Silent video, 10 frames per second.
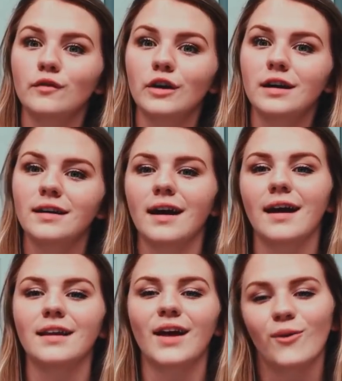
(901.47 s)
freak
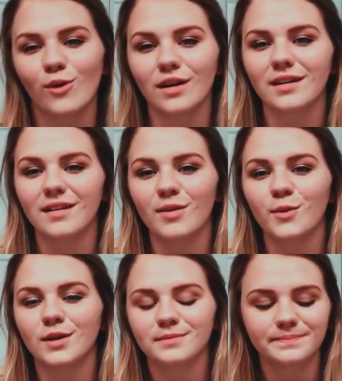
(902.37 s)
and I wanted another
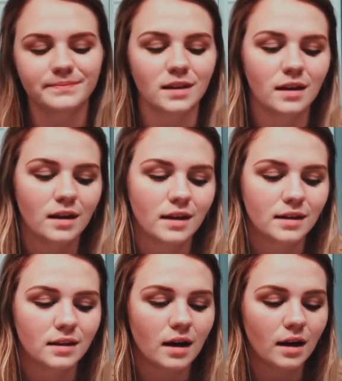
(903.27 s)

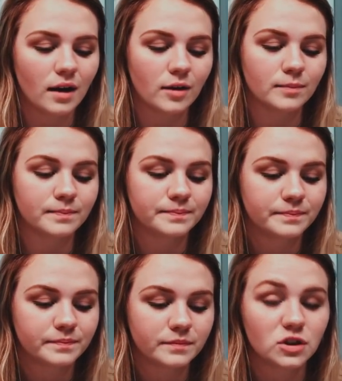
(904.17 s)
one.
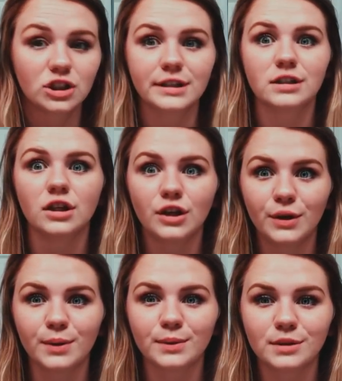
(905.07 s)
She's
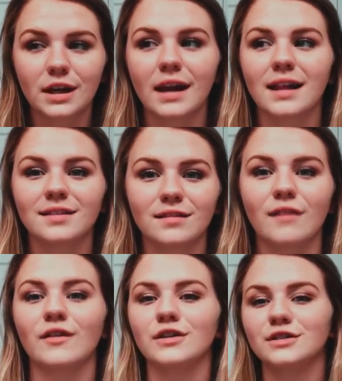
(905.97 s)
huge and I
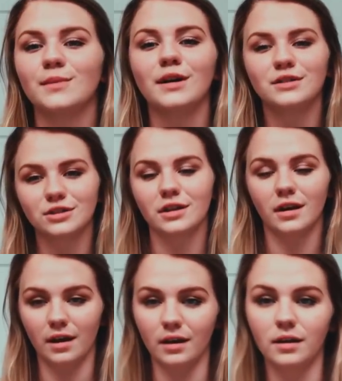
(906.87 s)
love her so much.
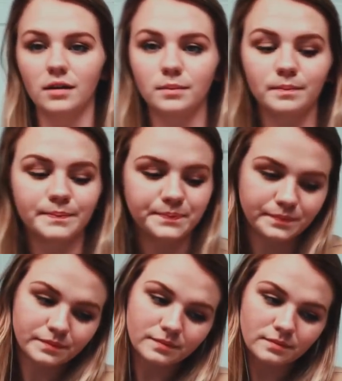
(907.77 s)
I'm
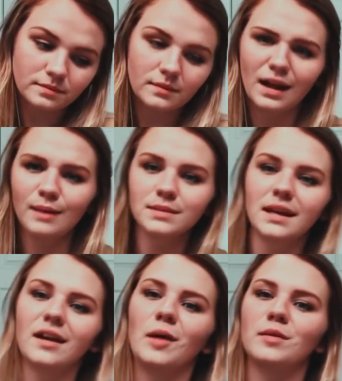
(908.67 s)

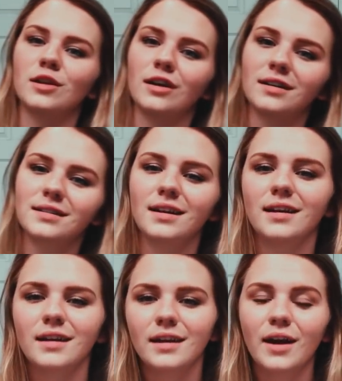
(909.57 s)
saying a lot.
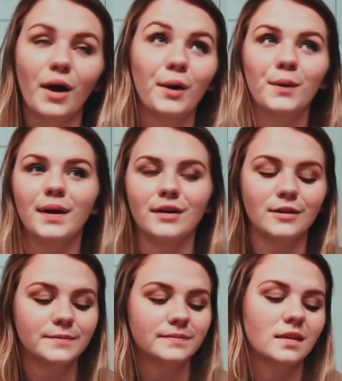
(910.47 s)
Oh well.